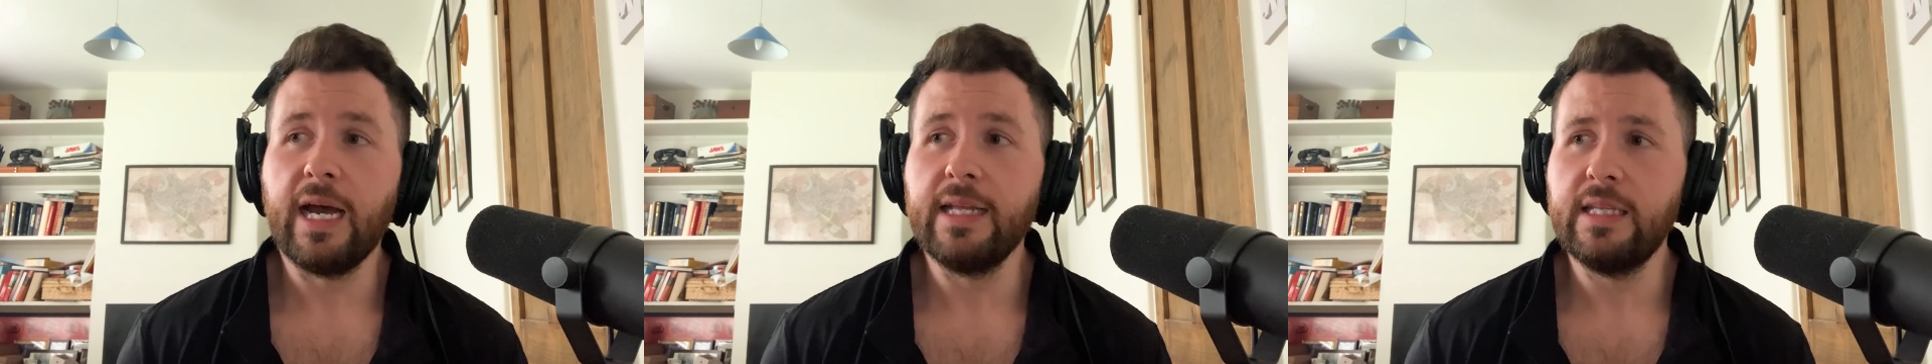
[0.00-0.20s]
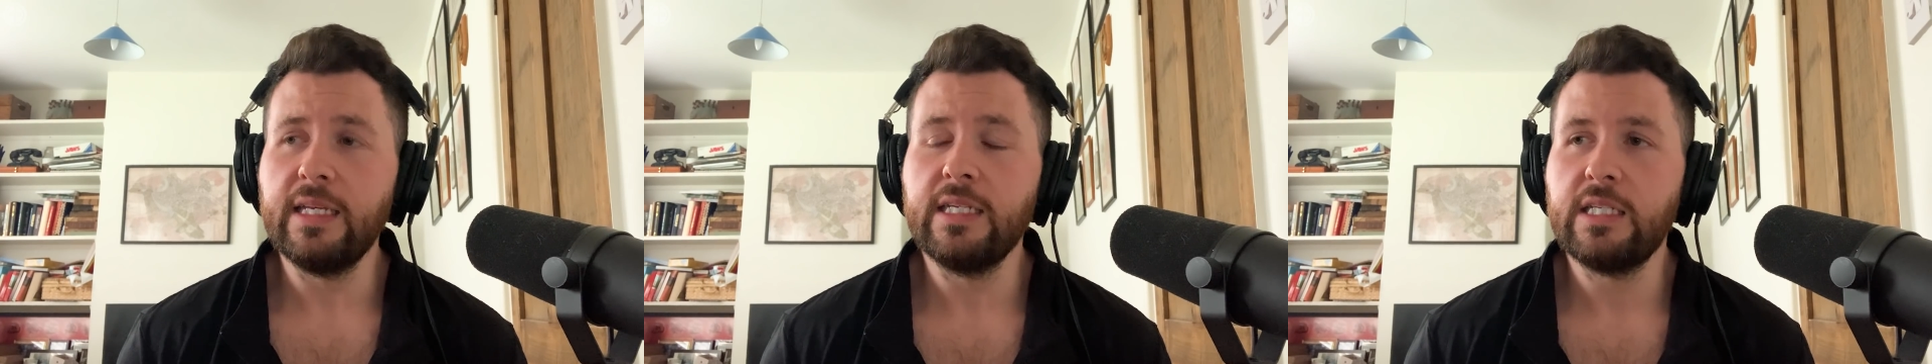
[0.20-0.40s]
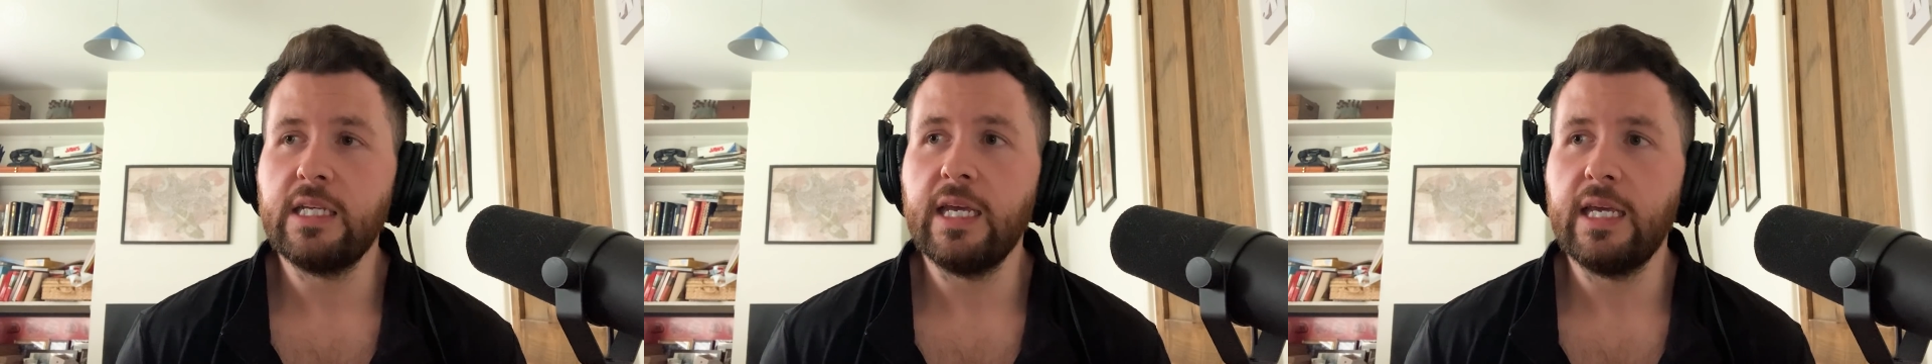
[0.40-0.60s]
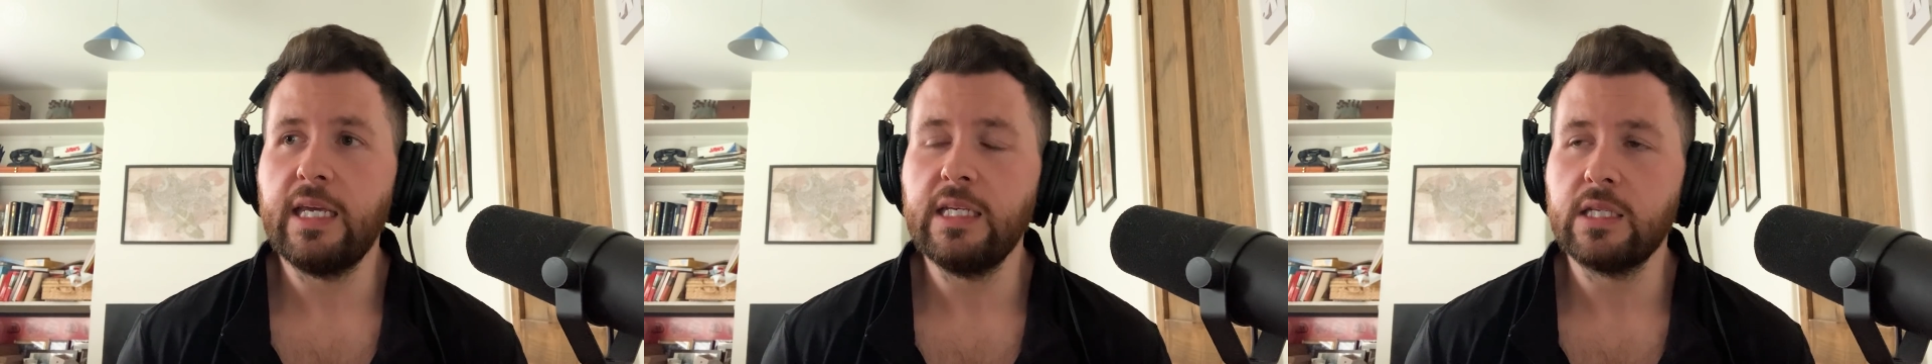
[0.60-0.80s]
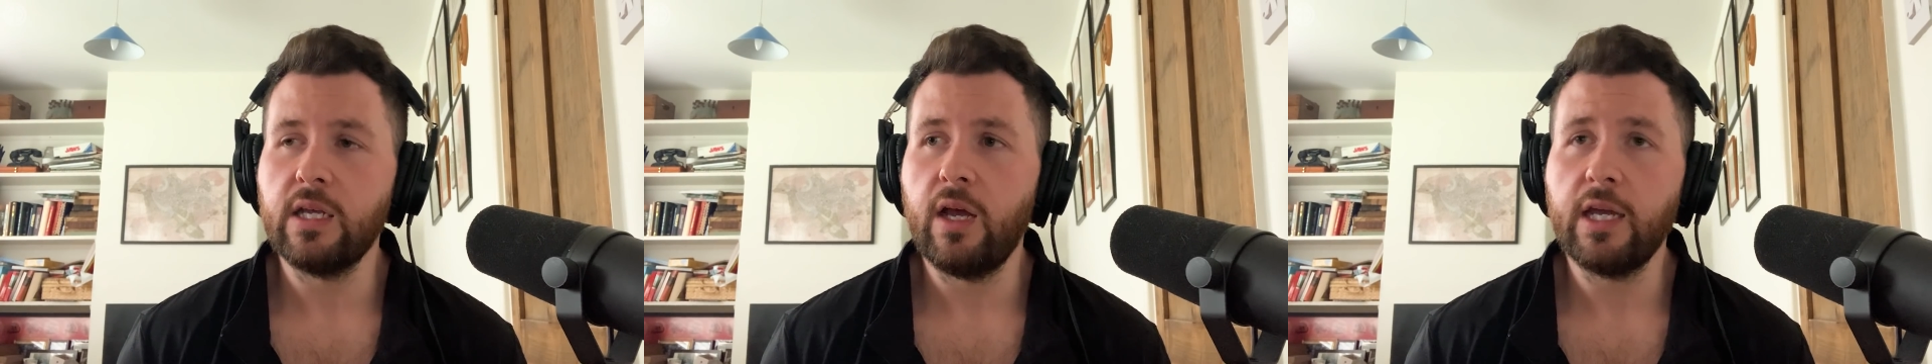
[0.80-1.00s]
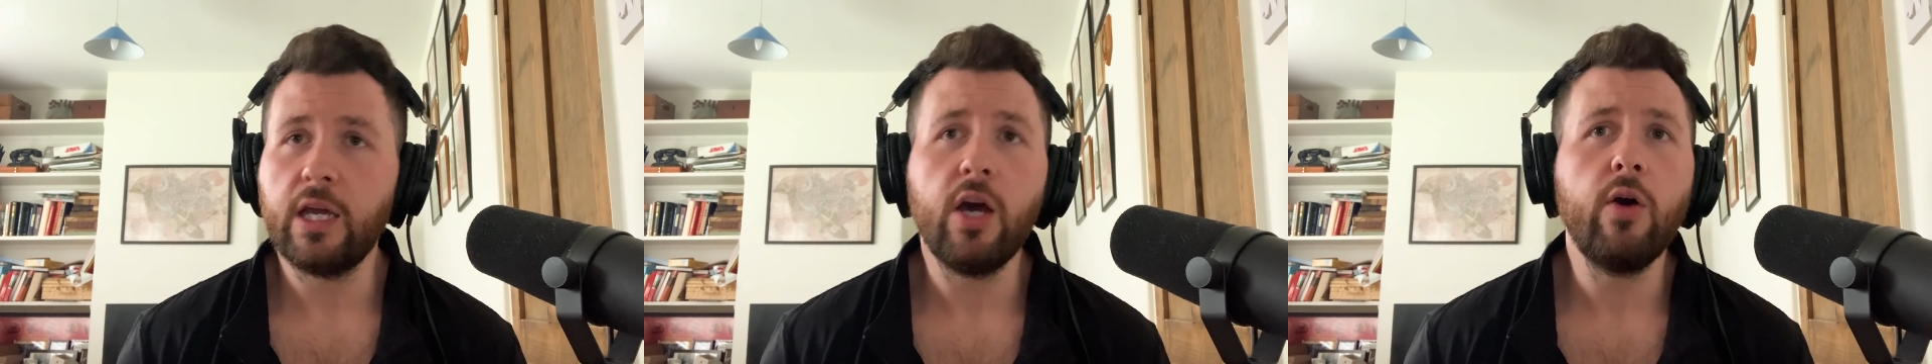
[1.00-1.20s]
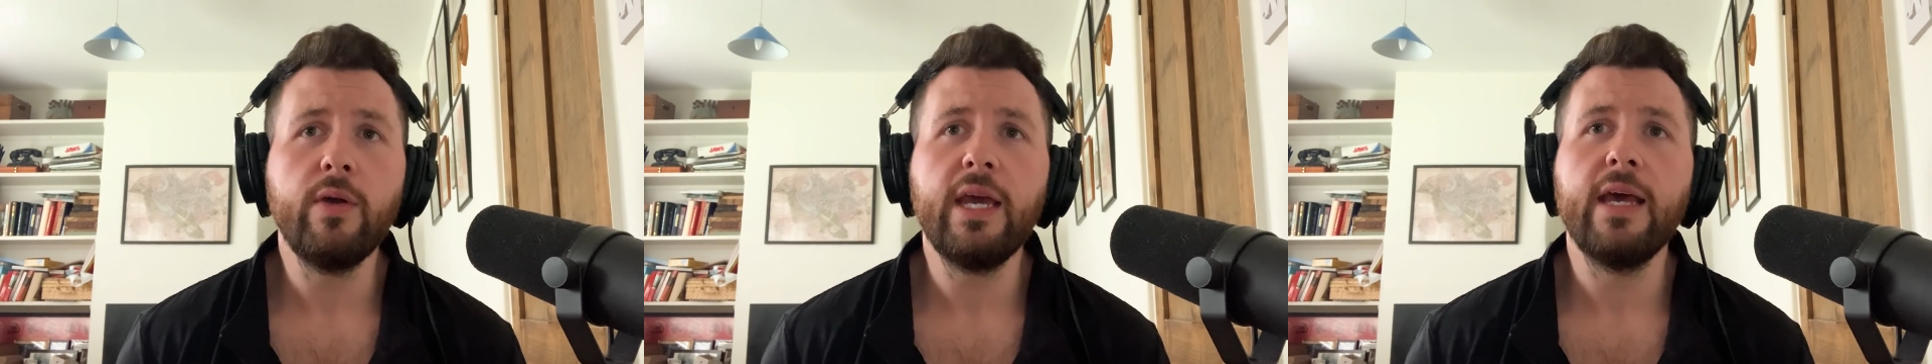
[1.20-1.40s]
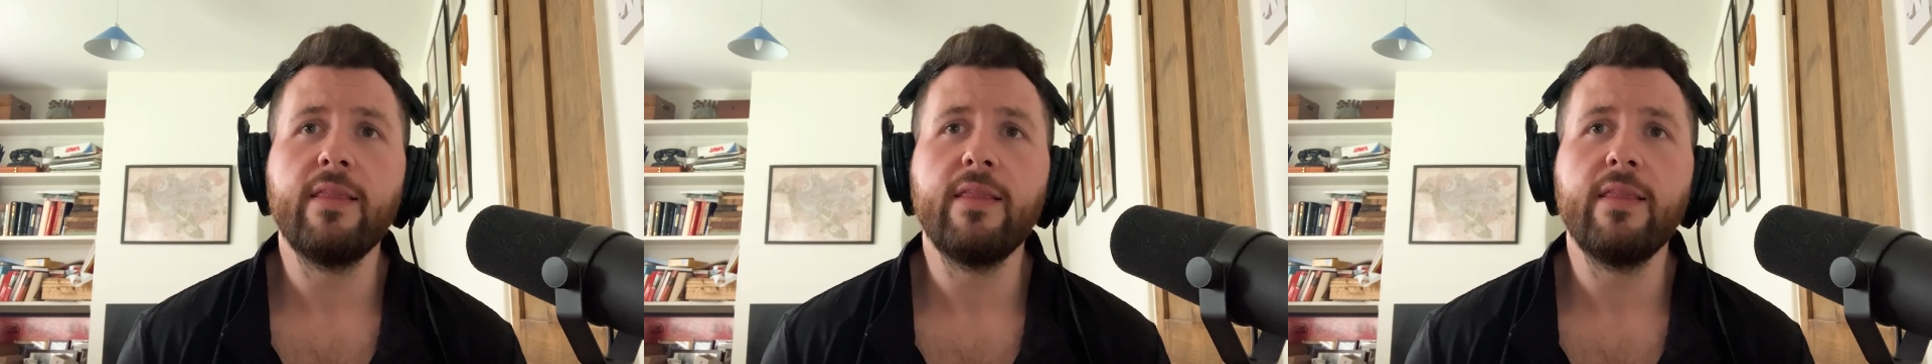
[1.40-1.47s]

and this year he's like, oh